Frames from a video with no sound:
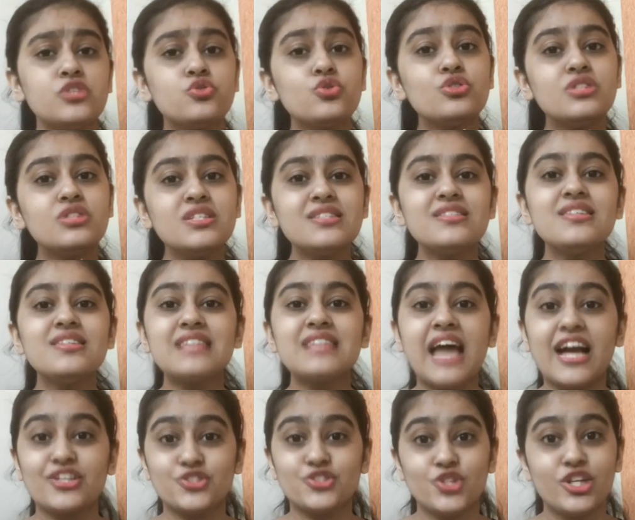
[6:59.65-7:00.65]
So this
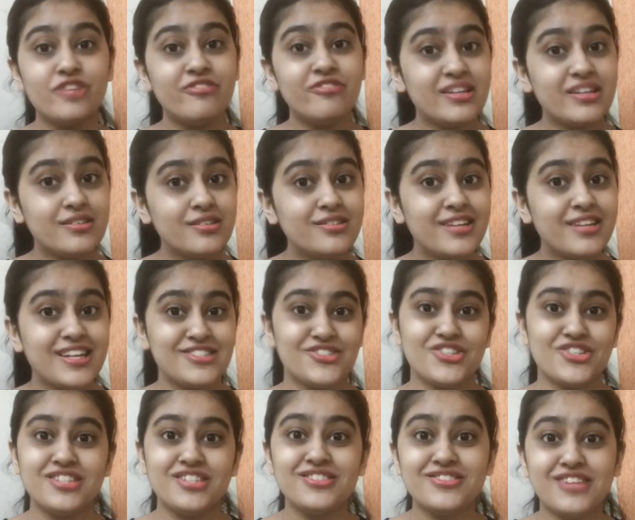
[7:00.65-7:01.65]
is actually where the
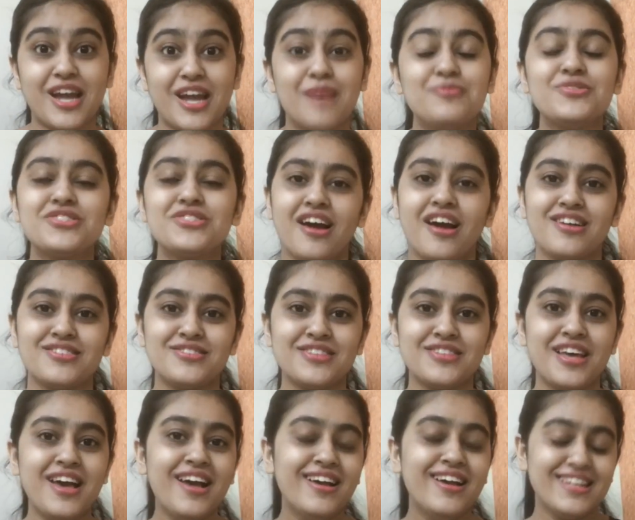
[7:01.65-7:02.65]
treacherous trap
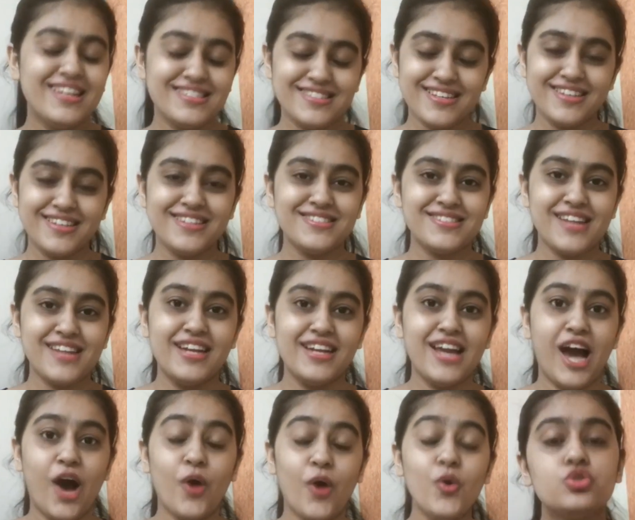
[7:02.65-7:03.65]
starts. Let's
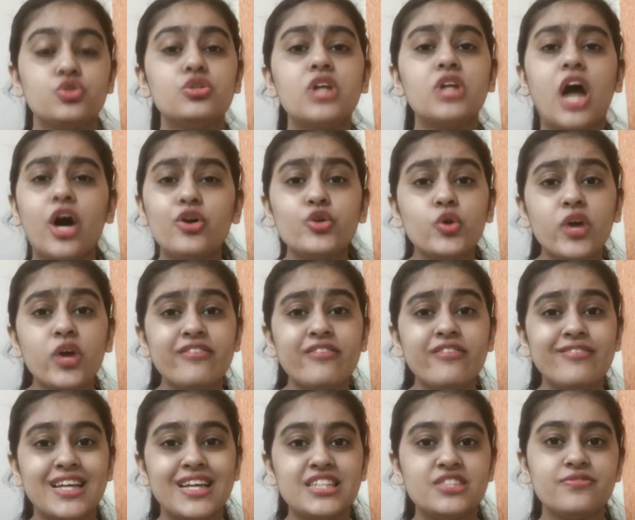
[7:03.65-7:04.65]
understand how. So now you
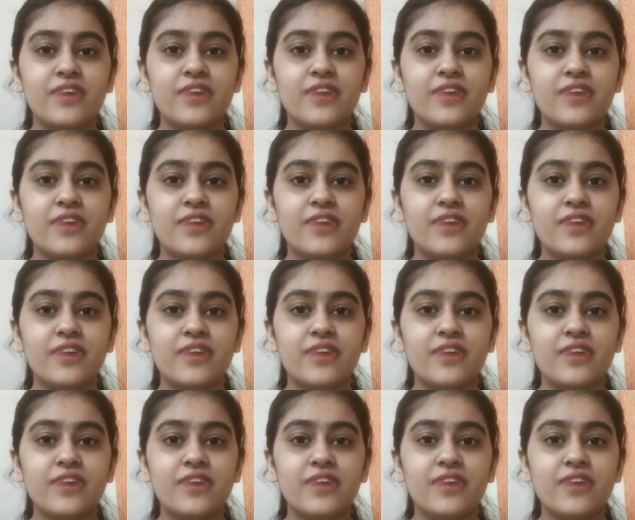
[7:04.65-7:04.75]
have raised